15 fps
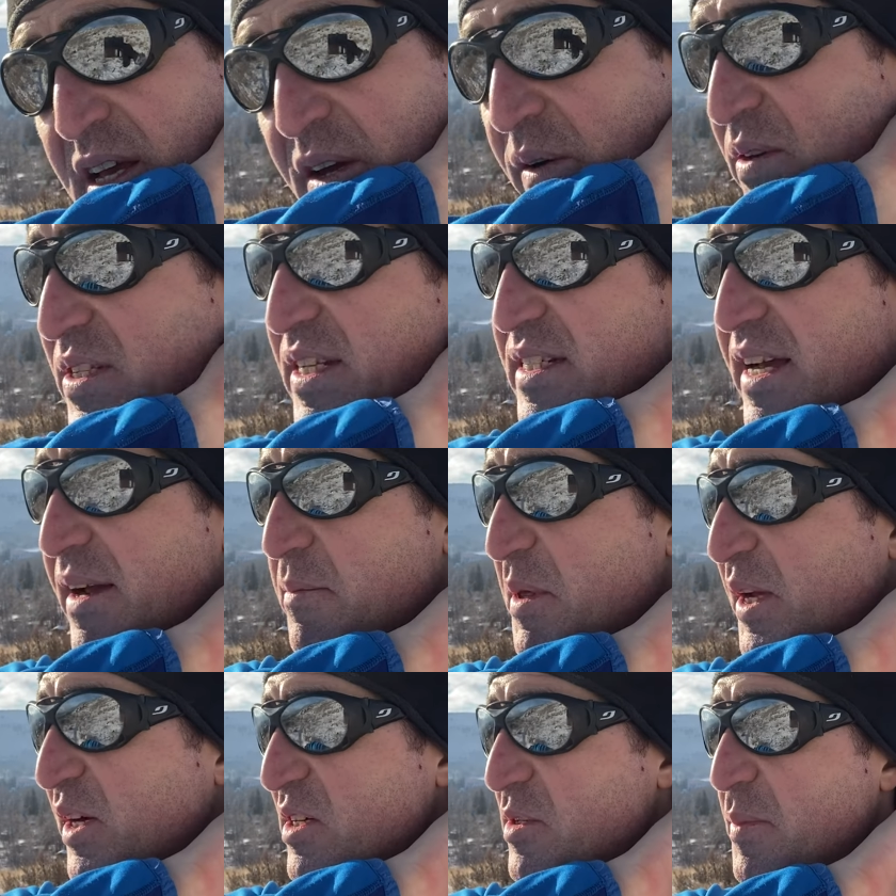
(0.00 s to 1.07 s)
what is it,
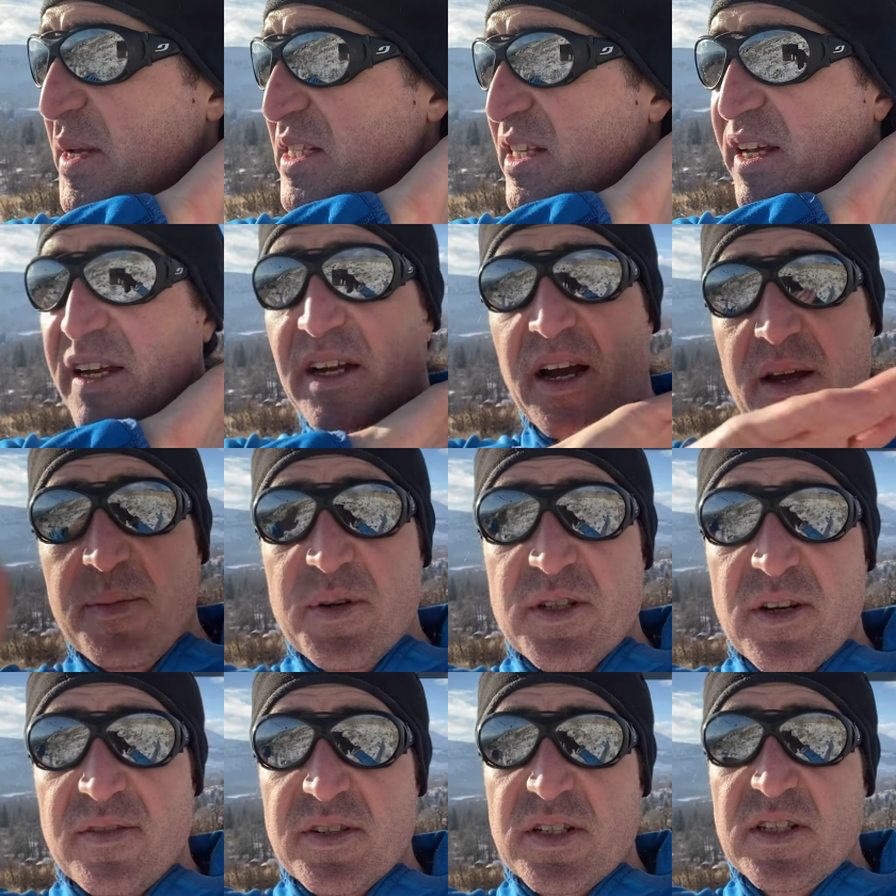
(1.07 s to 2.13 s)
time-like or space-like
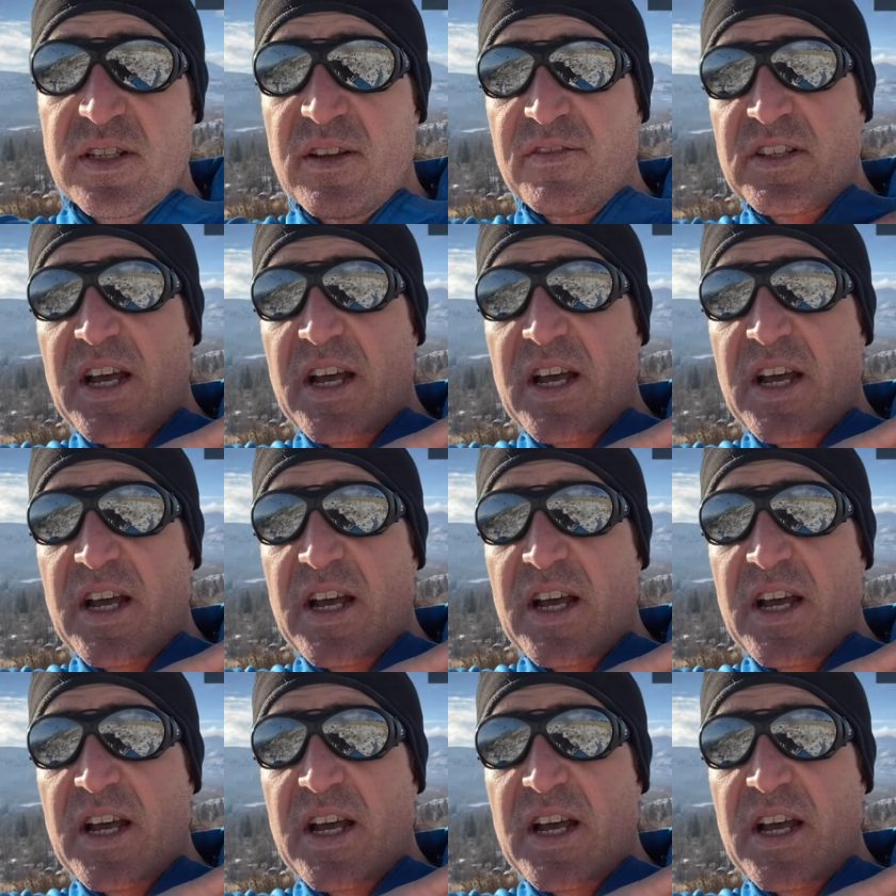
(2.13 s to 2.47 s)
hypersurfaces?